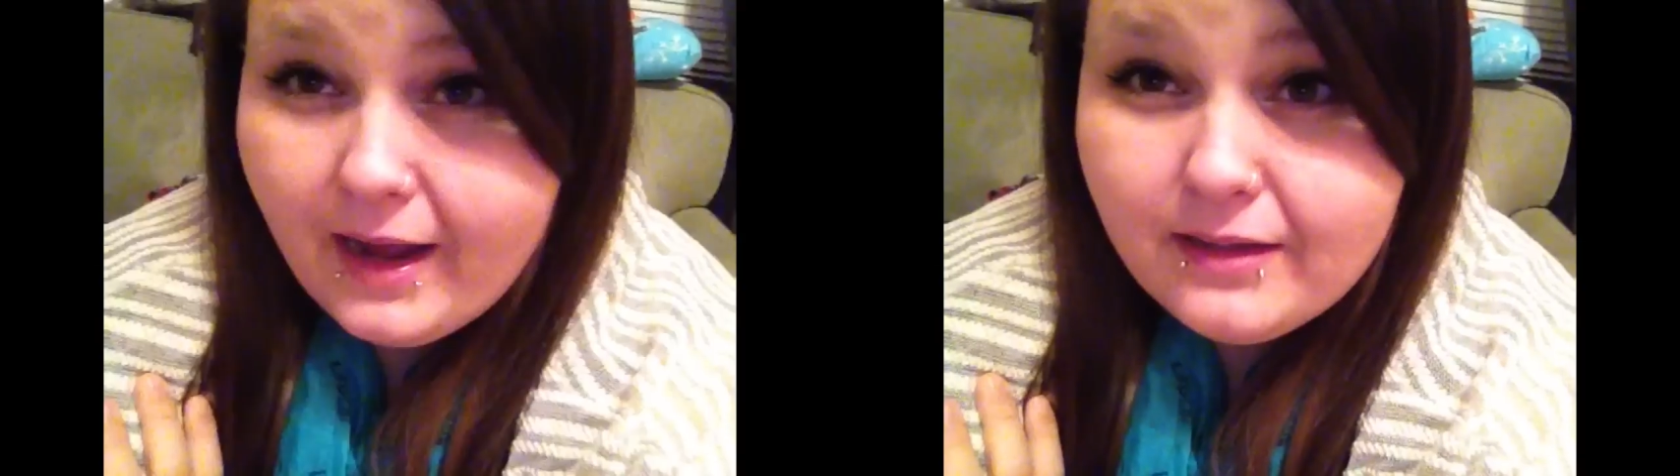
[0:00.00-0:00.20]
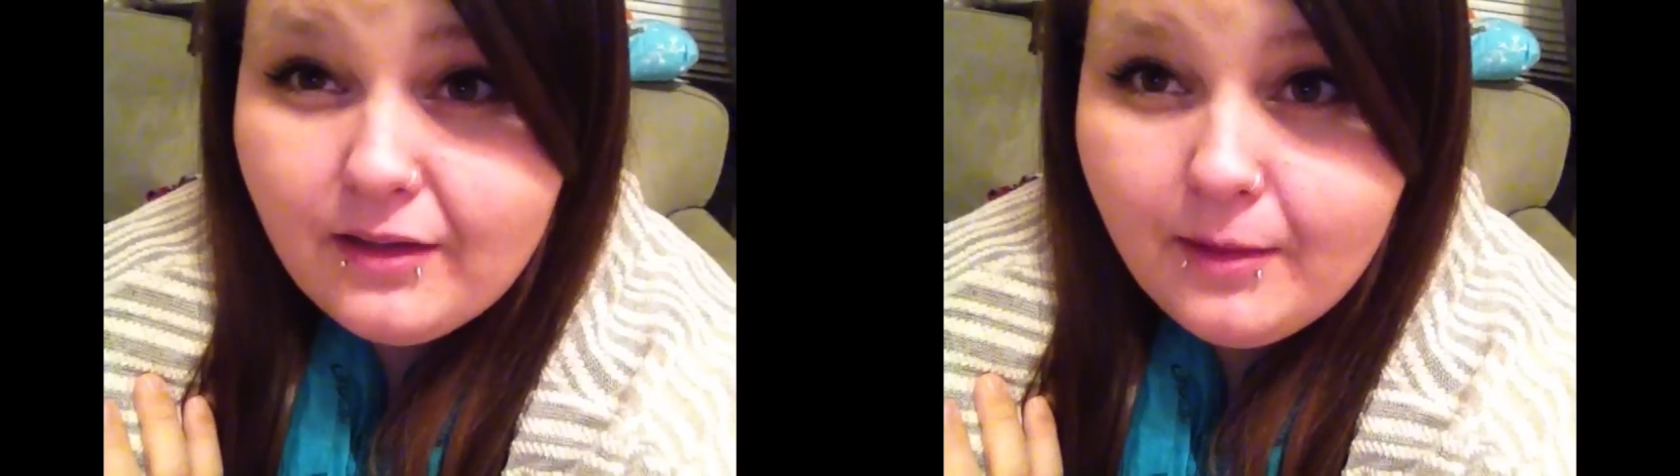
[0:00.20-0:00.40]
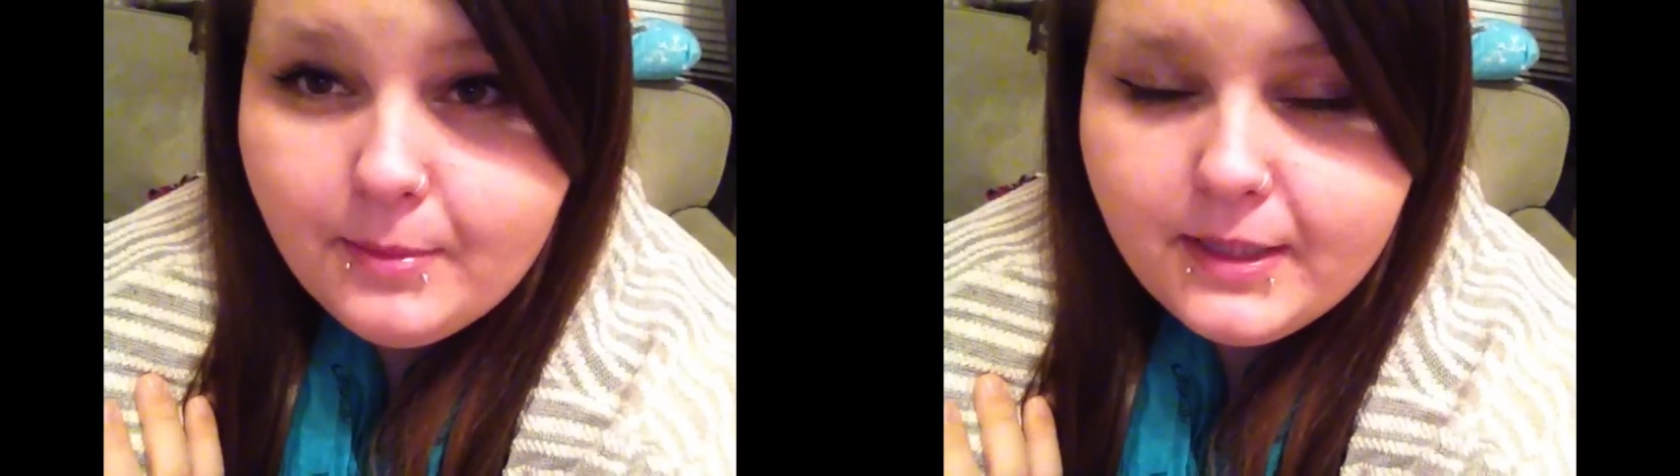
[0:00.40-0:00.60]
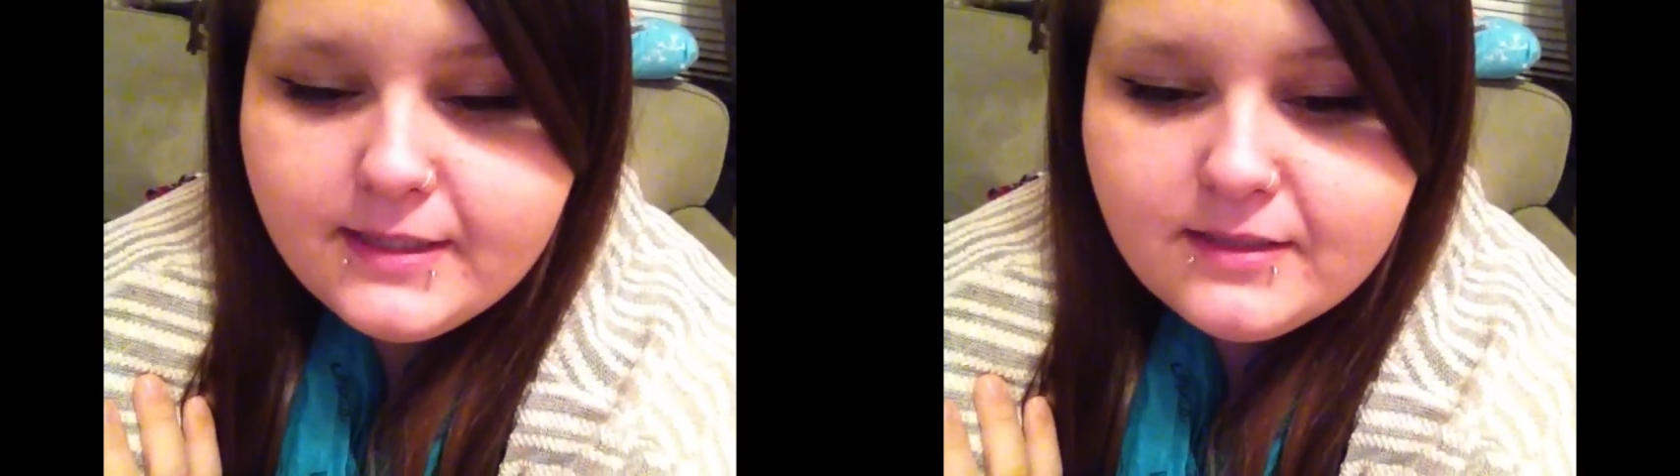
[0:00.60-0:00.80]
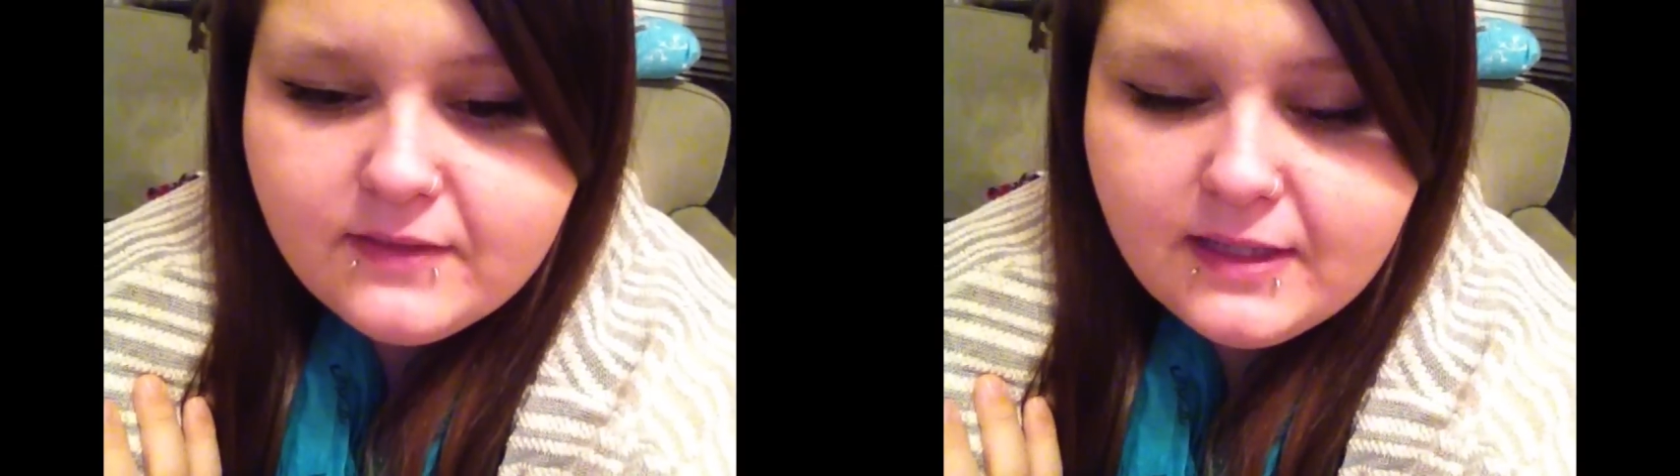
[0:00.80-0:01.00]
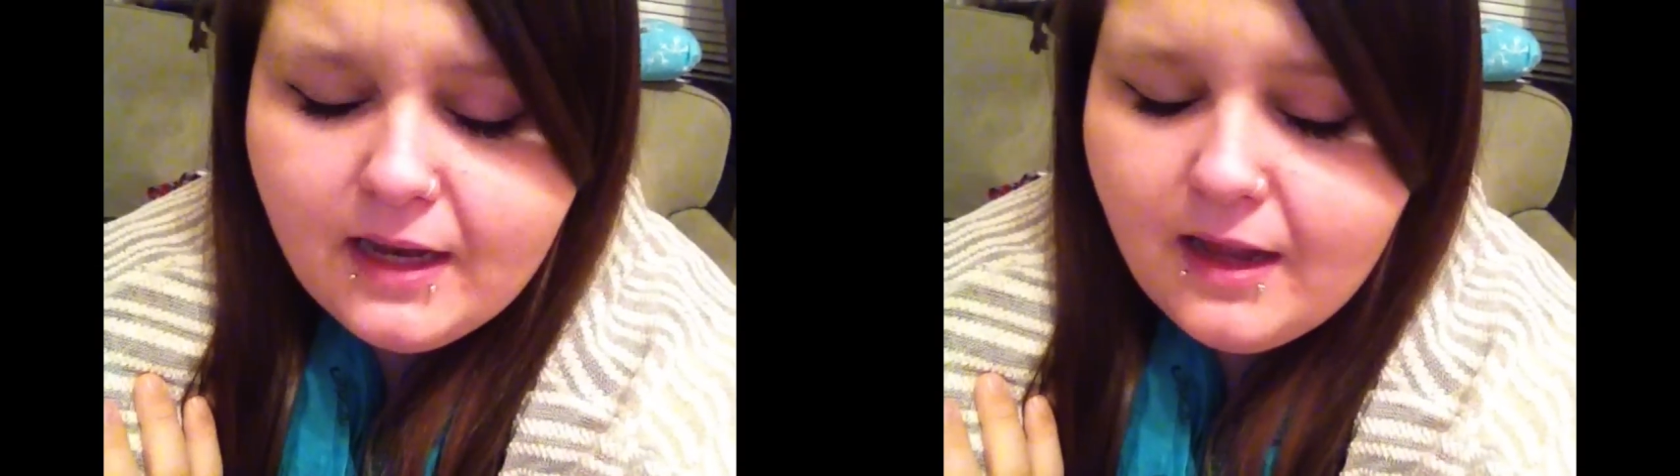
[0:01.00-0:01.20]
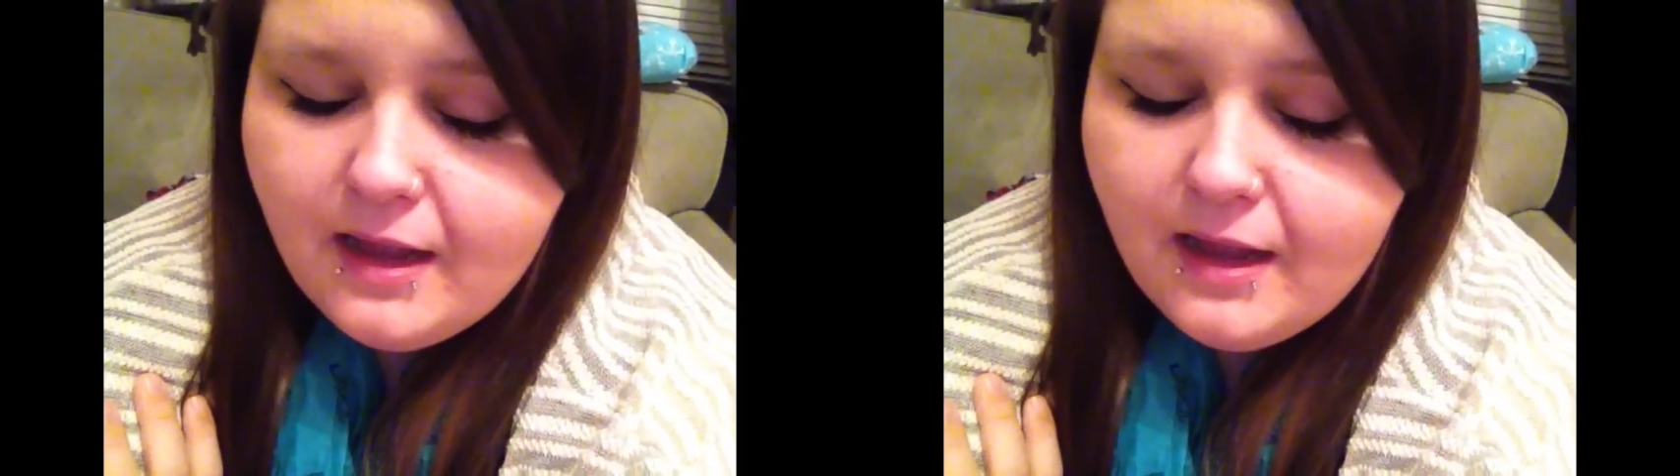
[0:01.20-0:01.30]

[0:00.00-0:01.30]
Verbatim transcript: a lot because of it.